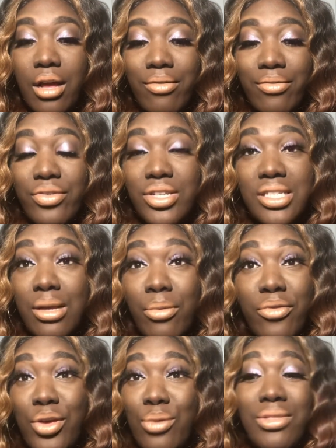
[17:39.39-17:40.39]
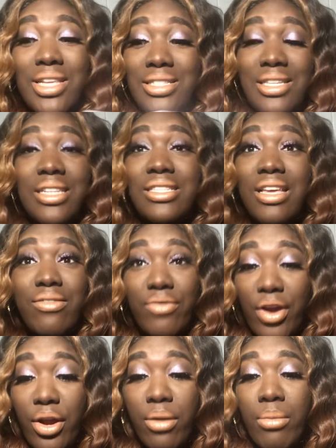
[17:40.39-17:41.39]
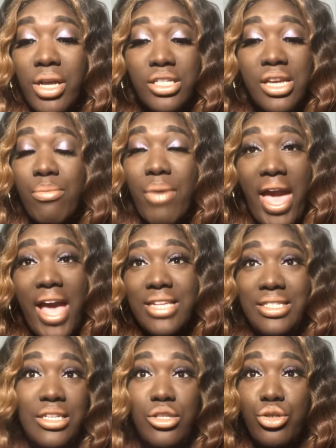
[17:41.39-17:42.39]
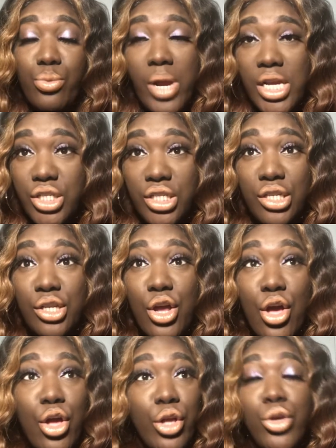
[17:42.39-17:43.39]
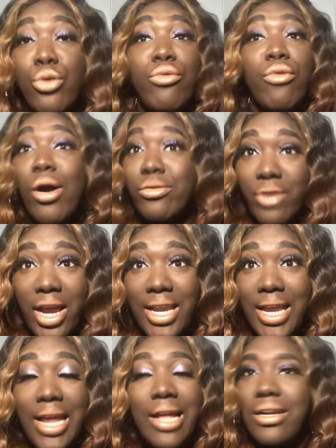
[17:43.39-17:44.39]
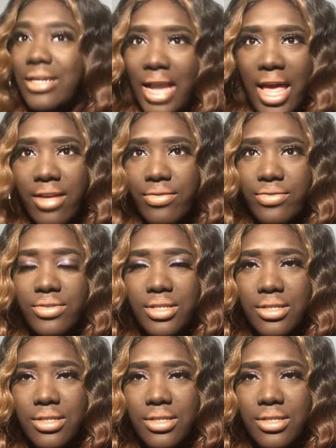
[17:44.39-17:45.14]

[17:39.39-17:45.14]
For some of you, this is very much a past situation. You've already left.